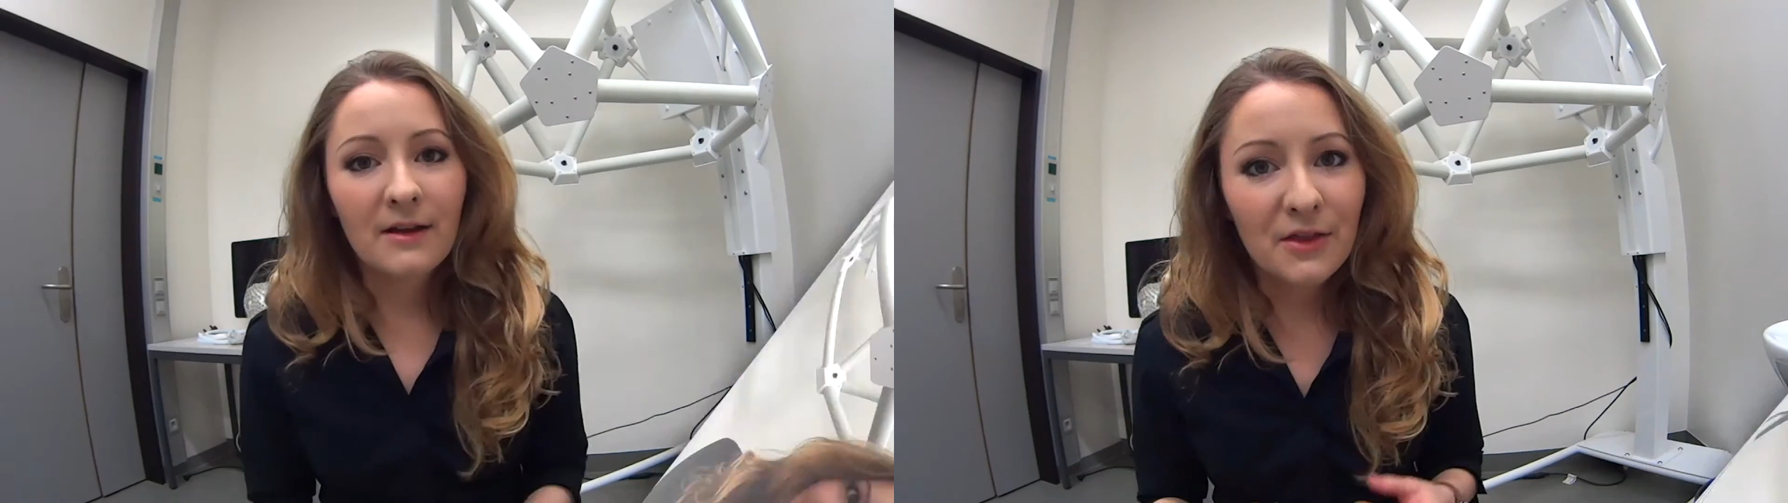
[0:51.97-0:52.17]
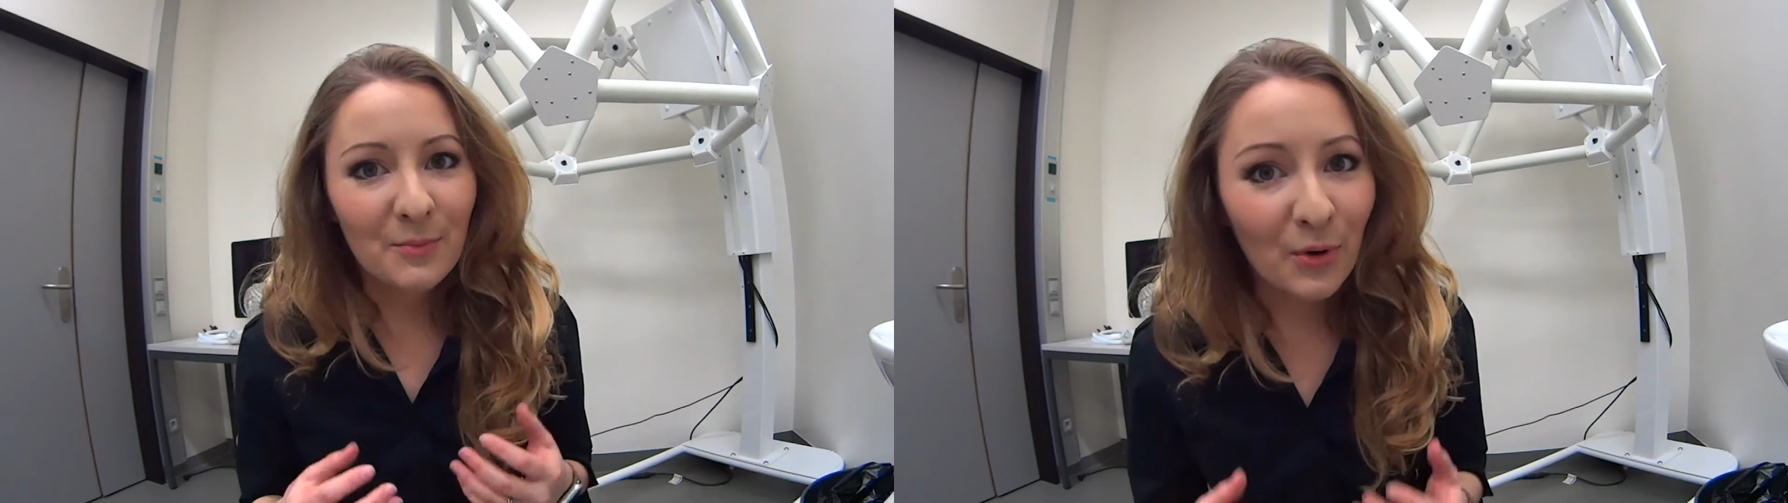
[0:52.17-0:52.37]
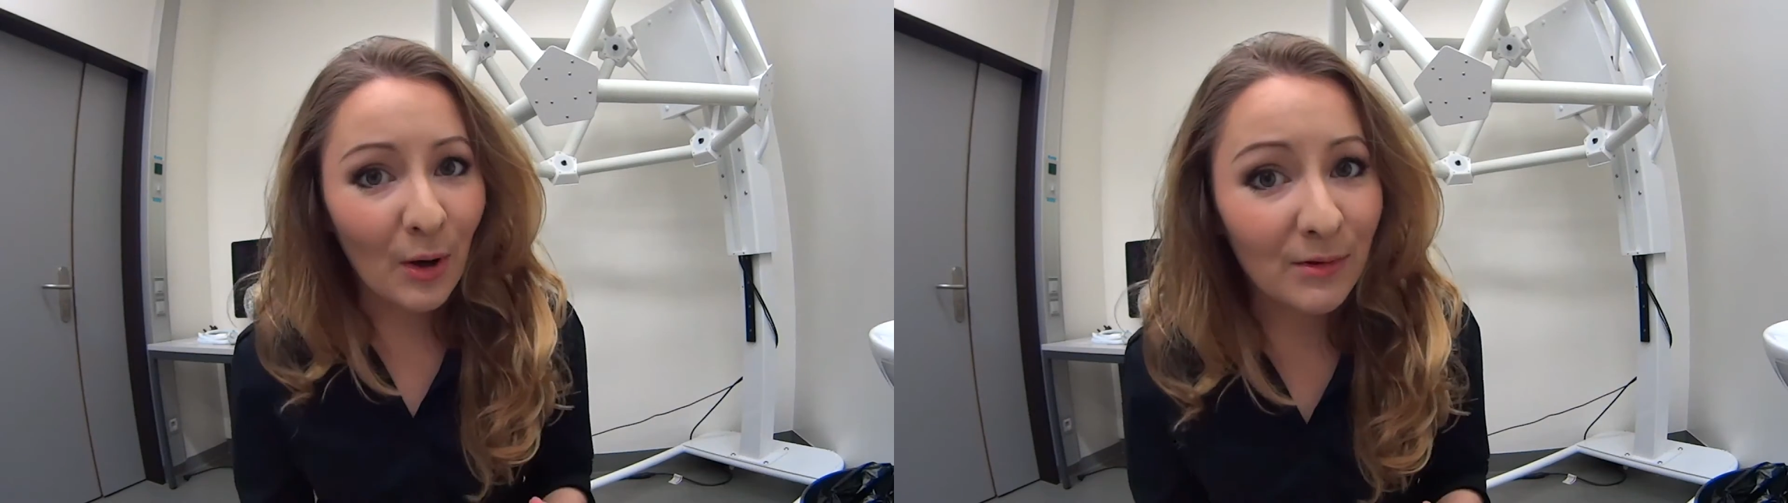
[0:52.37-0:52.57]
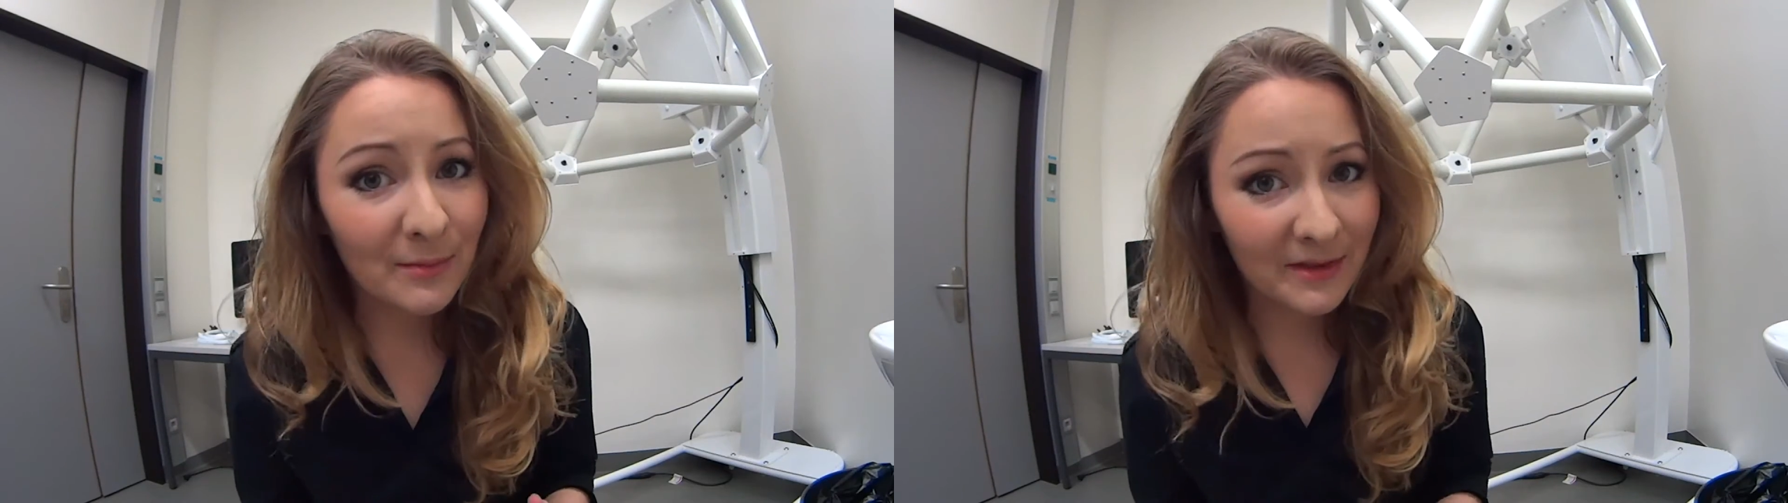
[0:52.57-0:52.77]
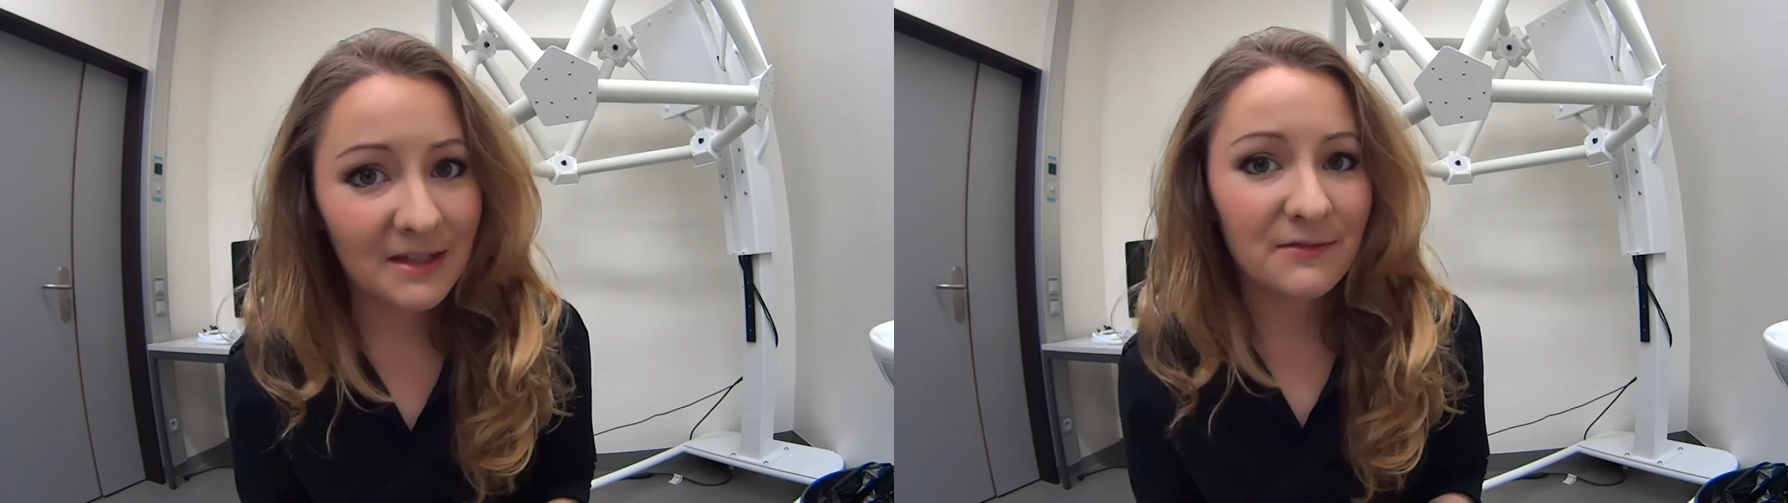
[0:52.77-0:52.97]
The problem
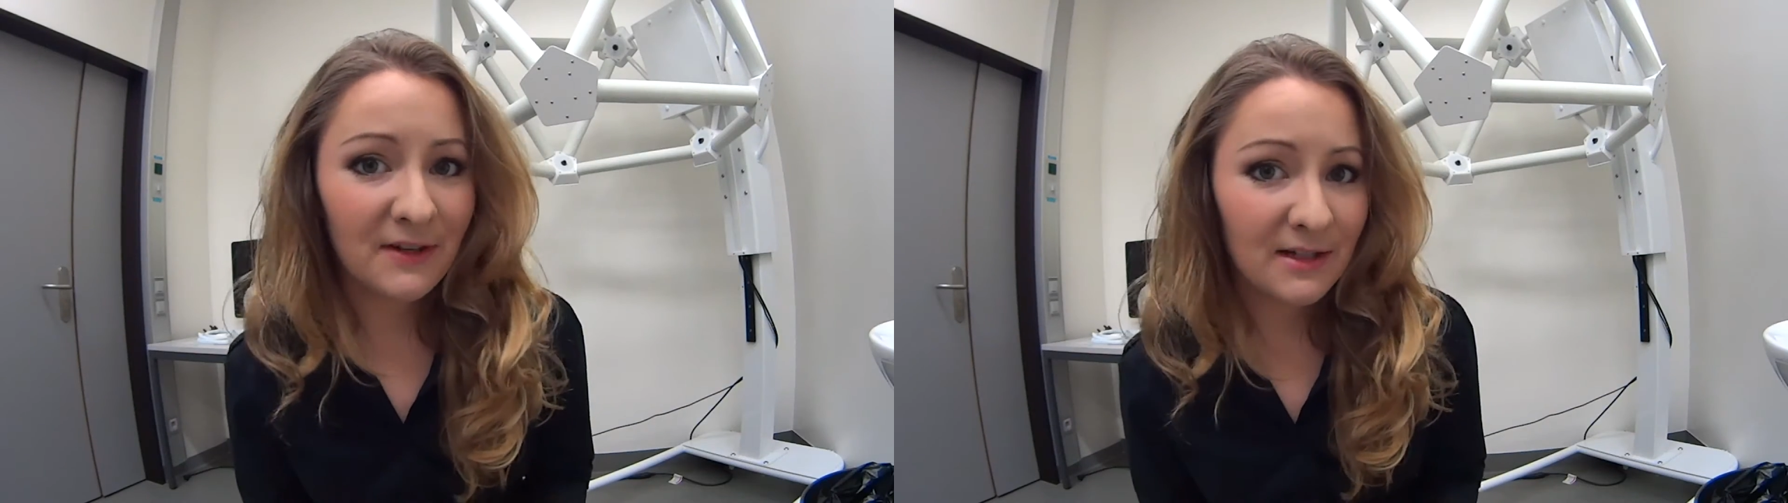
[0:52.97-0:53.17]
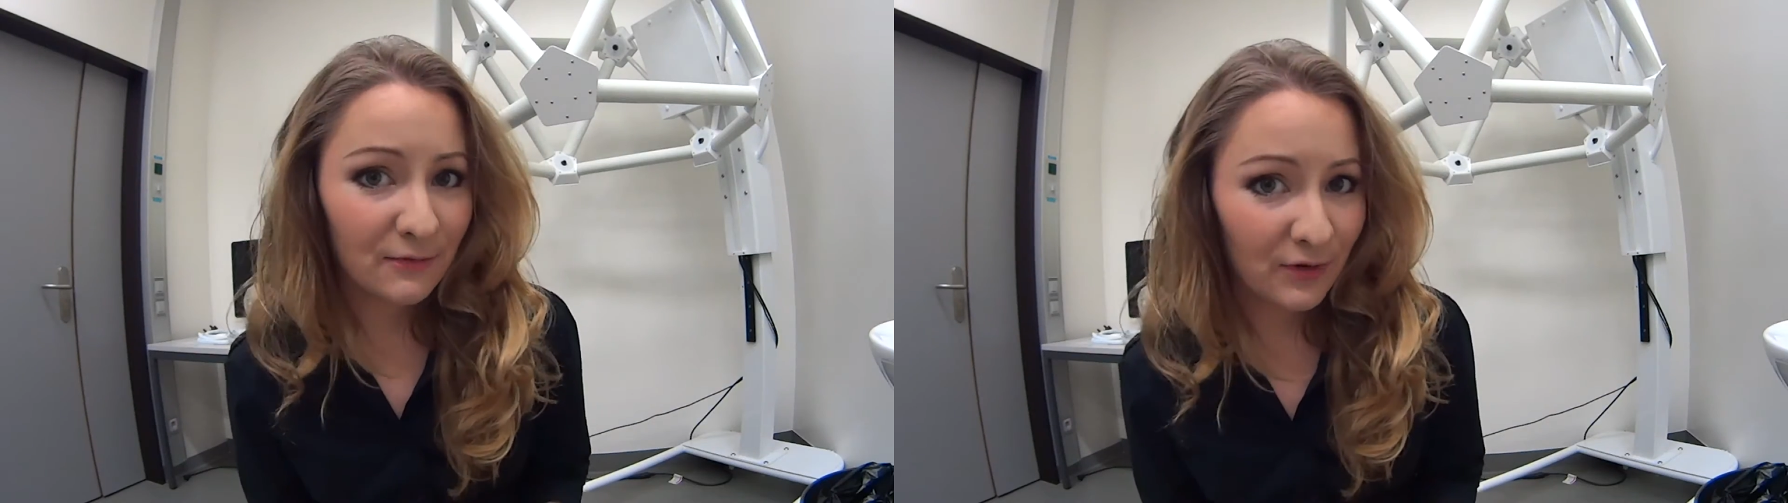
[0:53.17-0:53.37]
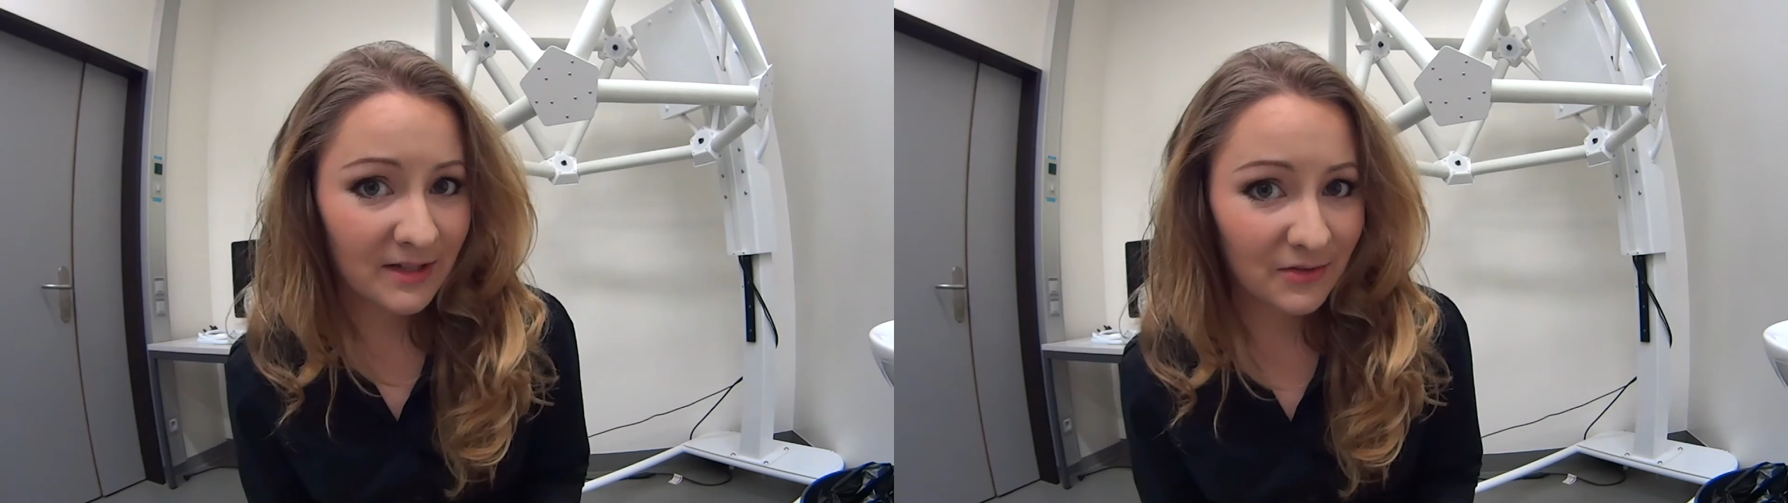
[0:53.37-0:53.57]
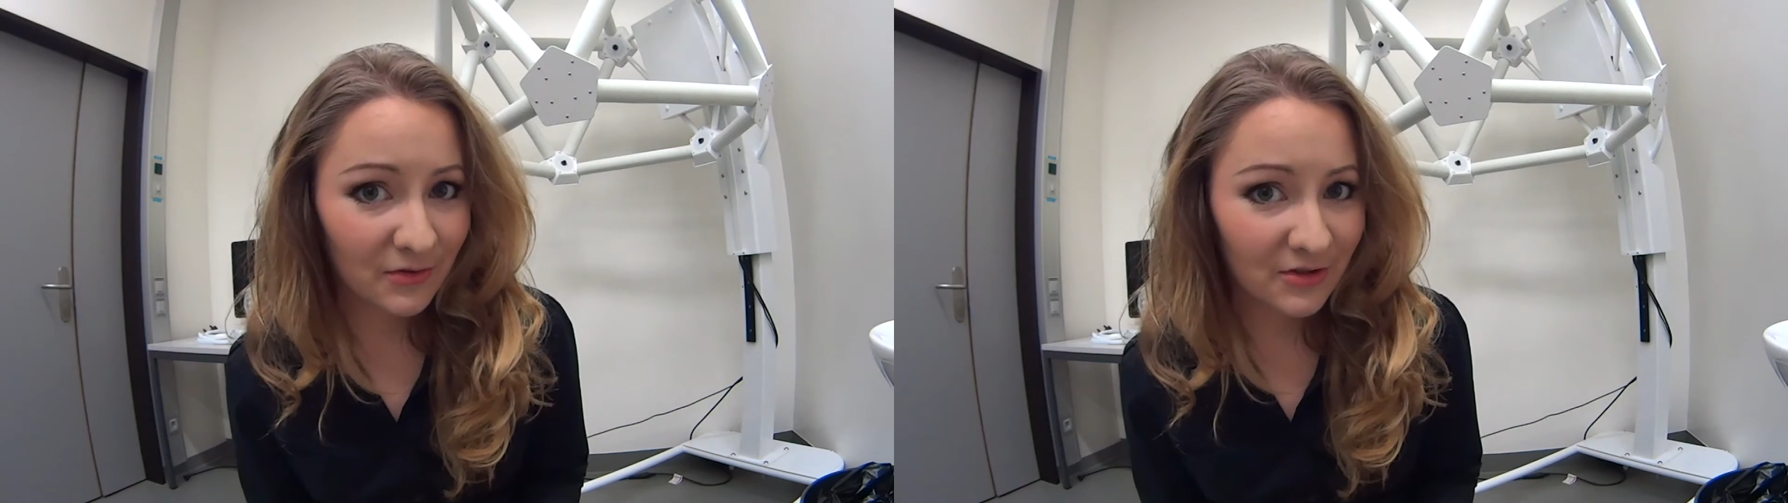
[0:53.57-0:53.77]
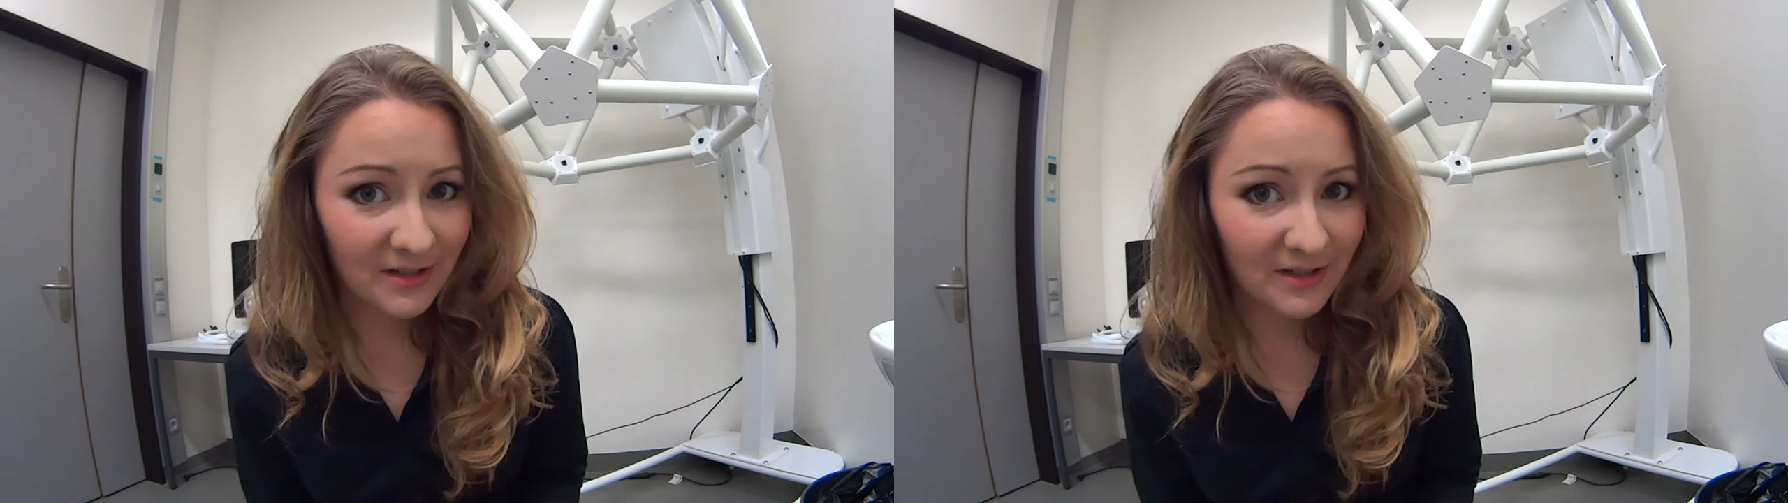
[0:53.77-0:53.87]
in this field of research